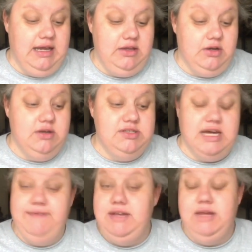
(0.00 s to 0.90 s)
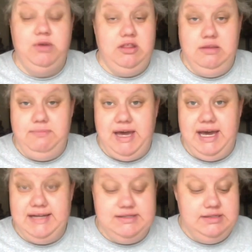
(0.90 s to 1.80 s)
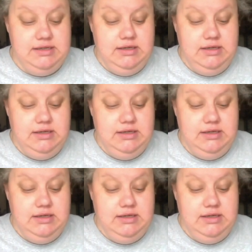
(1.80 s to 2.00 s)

yarns I've knit with in the past,